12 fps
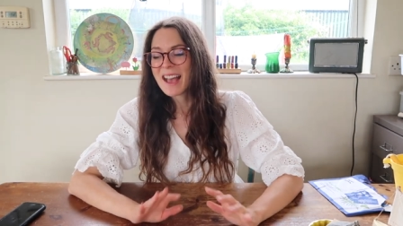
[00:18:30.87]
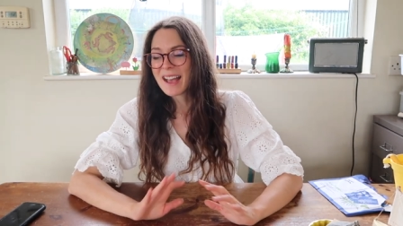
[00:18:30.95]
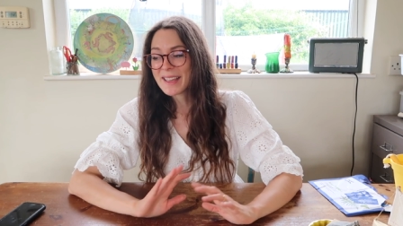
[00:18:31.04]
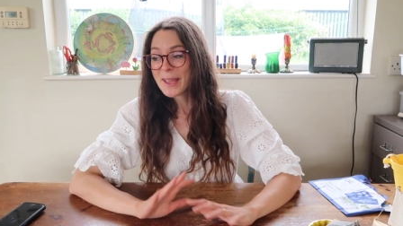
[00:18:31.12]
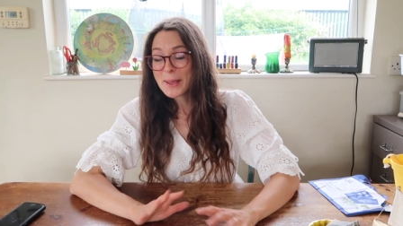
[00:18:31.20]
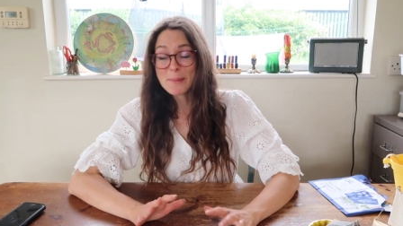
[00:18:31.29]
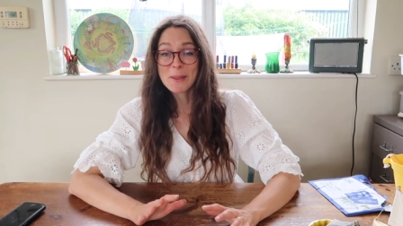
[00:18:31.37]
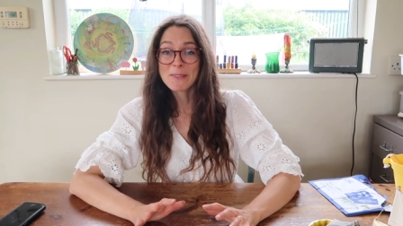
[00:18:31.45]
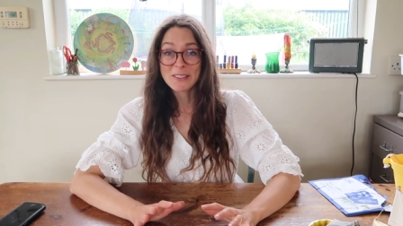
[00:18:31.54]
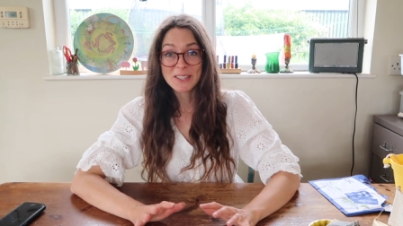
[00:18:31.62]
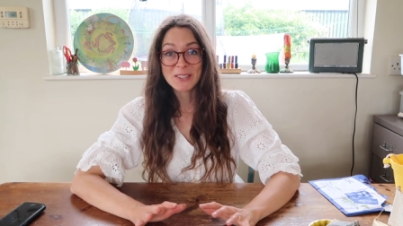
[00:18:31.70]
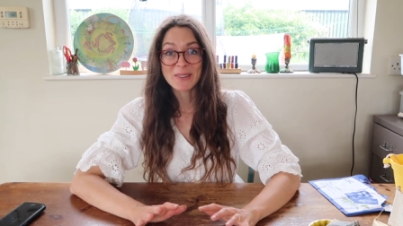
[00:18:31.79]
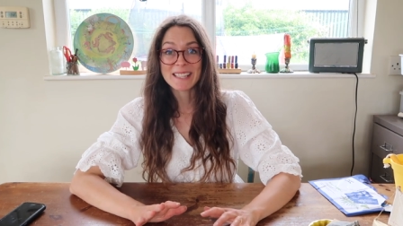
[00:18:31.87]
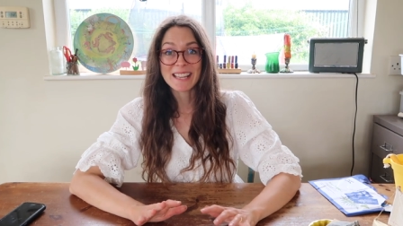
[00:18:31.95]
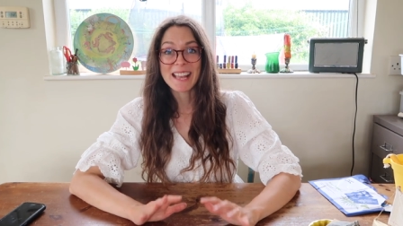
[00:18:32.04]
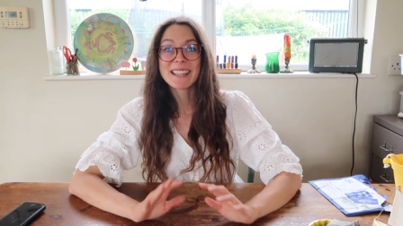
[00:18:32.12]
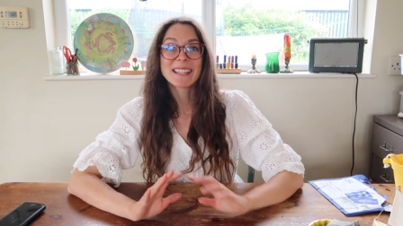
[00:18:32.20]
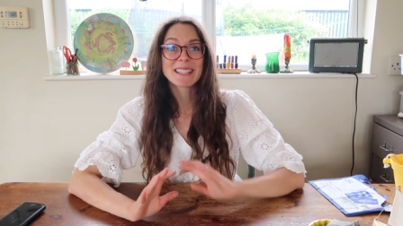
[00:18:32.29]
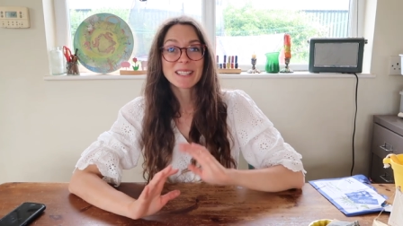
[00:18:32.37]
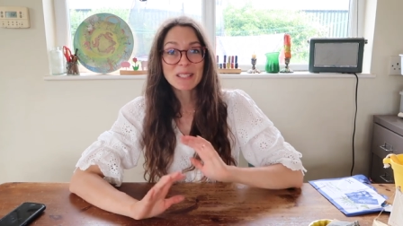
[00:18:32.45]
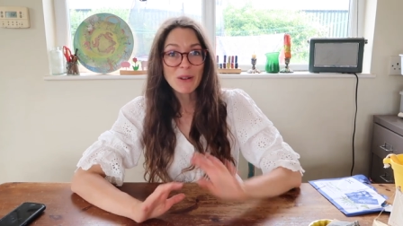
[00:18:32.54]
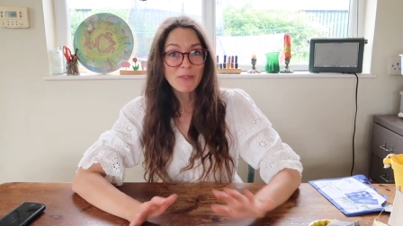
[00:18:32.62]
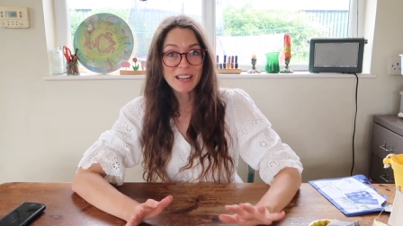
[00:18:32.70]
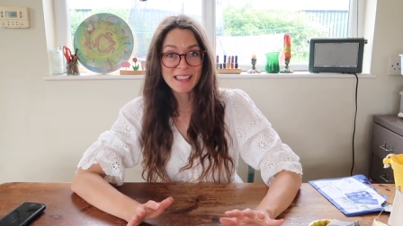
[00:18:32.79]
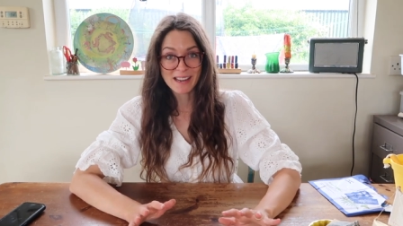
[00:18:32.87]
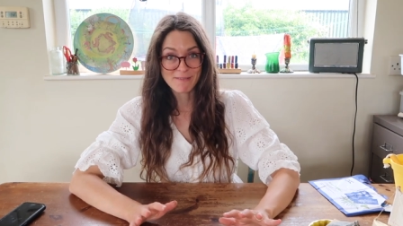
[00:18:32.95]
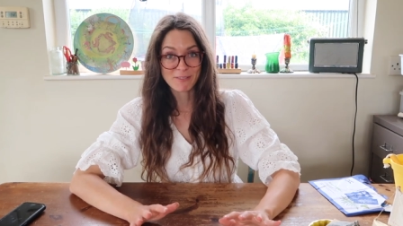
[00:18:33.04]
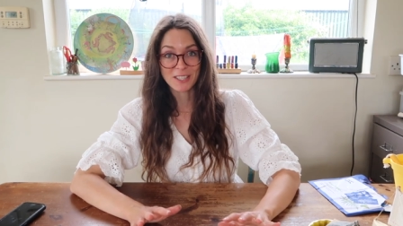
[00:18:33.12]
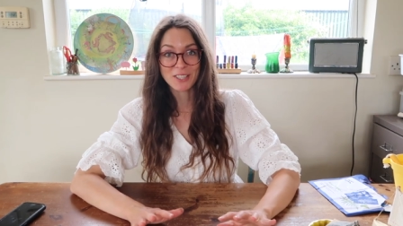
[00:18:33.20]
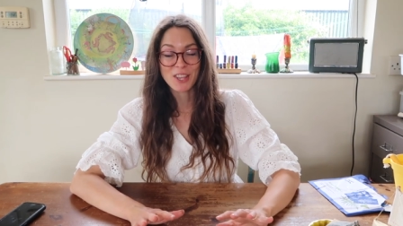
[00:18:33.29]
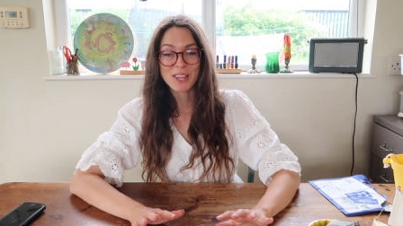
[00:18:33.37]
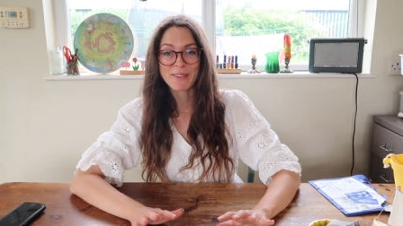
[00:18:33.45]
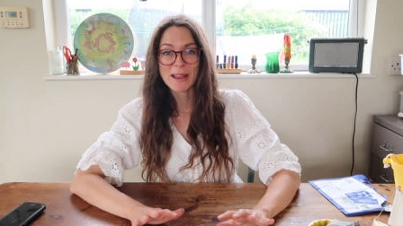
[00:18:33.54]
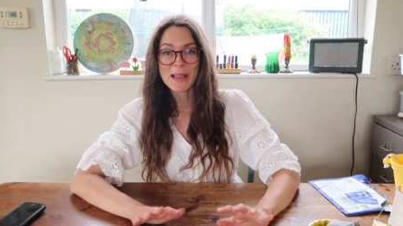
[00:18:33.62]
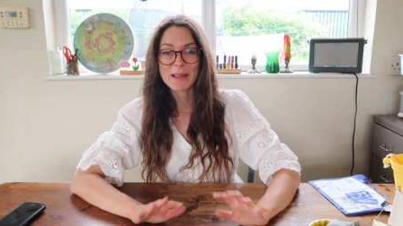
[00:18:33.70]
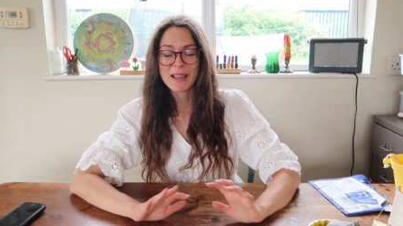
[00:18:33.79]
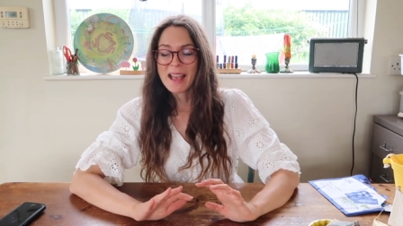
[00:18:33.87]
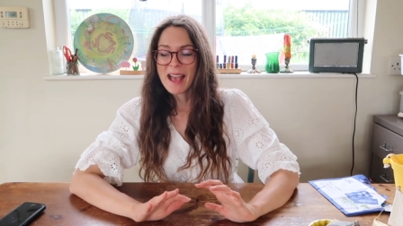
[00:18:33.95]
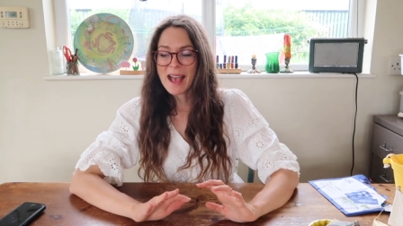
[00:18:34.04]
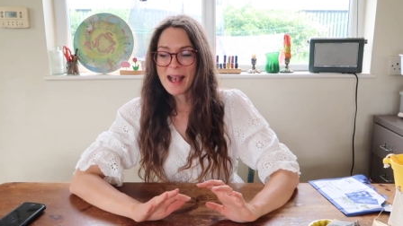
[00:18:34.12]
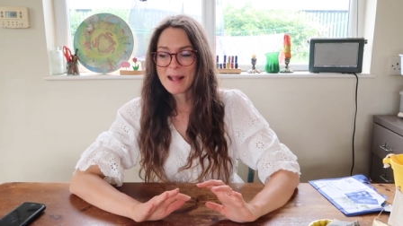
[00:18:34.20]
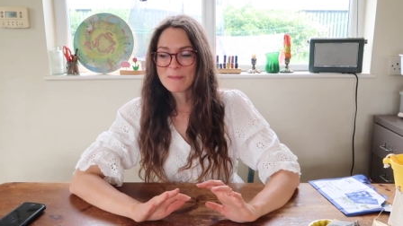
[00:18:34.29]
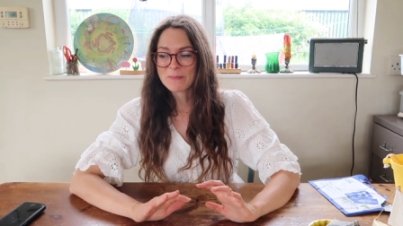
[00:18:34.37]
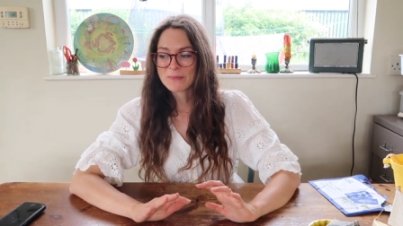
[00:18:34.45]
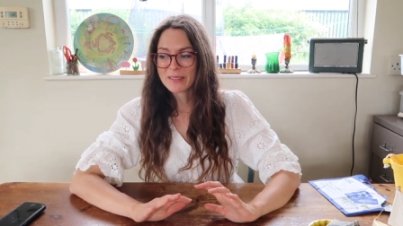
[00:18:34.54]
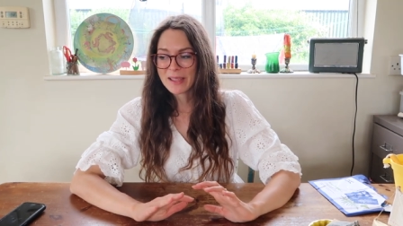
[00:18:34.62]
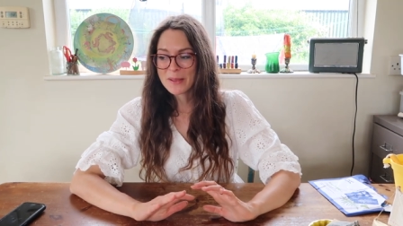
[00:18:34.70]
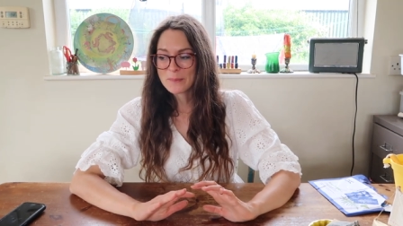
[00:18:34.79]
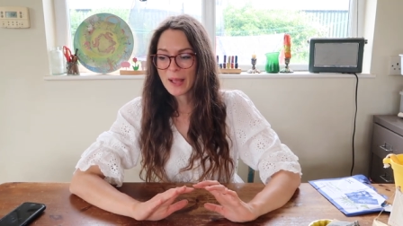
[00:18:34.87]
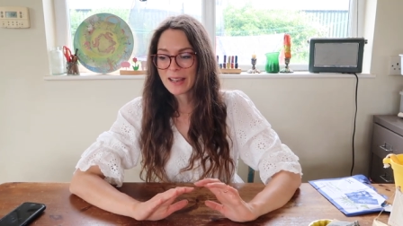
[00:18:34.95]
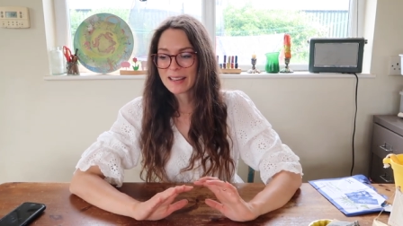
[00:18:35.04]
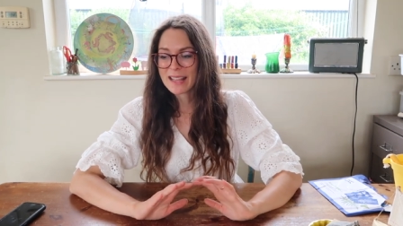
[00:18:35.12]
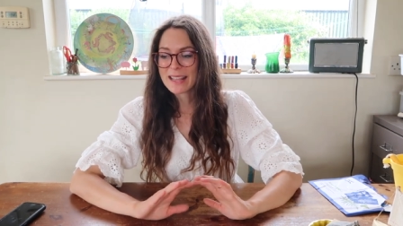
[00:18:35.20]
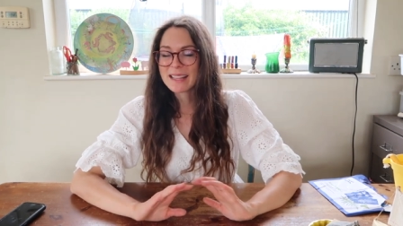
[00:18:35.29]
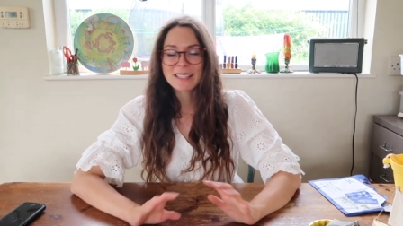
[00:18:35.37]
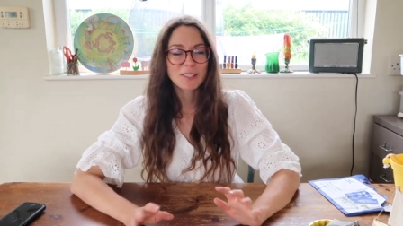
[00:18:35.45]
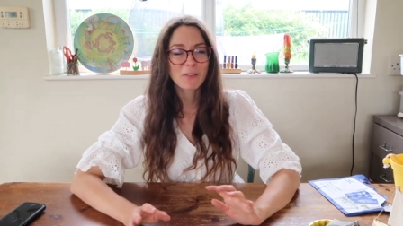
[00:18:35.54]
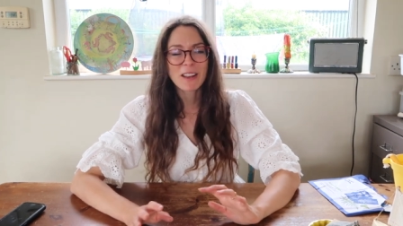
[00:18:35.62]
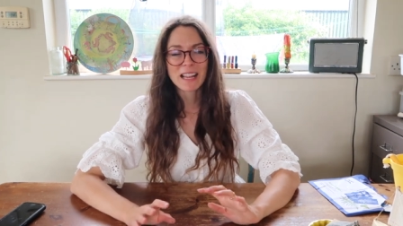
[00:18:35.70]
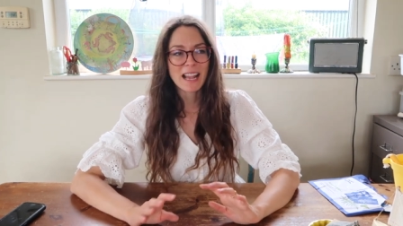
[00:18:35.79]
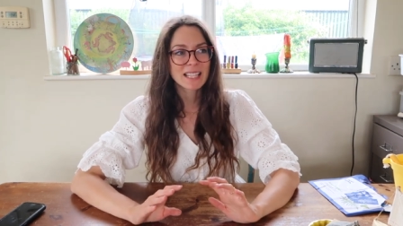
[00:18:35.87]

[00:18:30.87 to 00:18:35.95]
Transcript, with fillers: I hope you've enjoyed it. Sorry that I've rushed through, um, but it is funny.